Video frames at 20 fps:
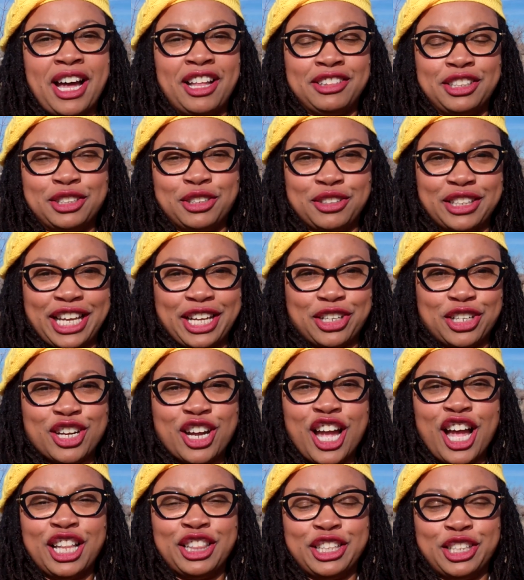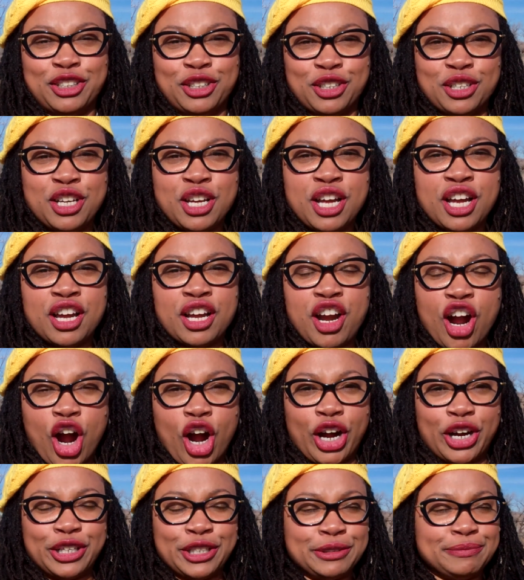a little letter, a little
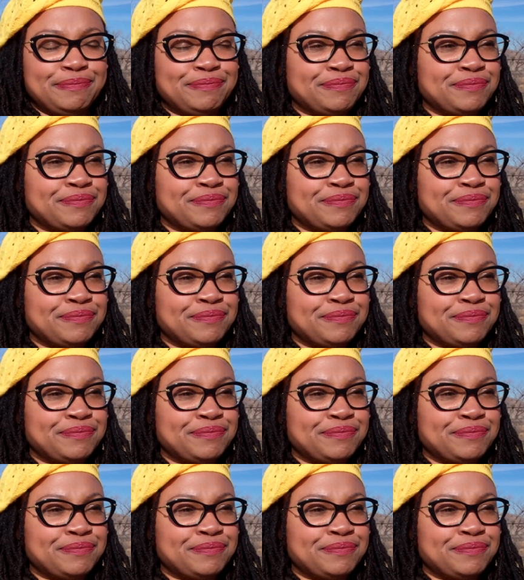card.